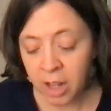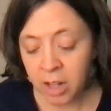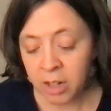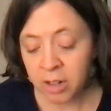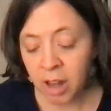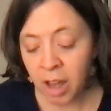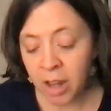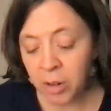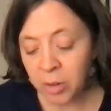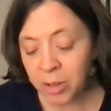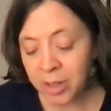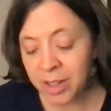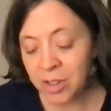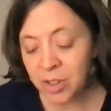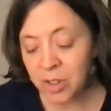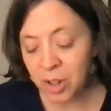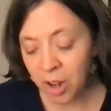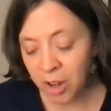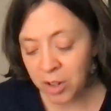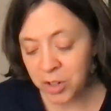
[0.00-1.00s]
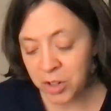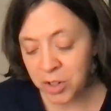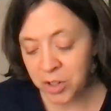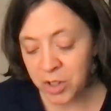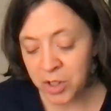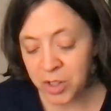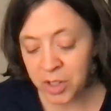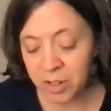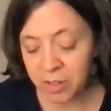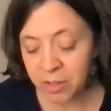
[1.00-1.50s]
not only is
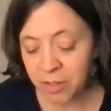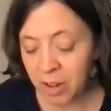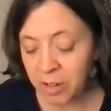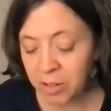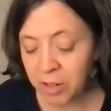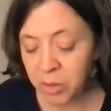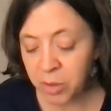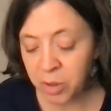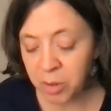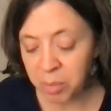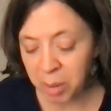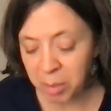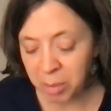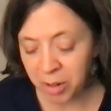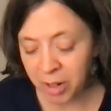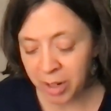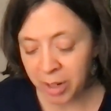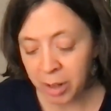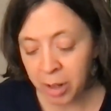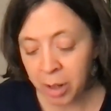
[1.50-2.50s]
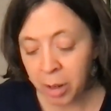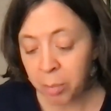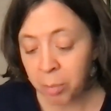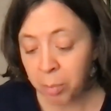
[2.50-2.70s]
consciousness confounded with memory,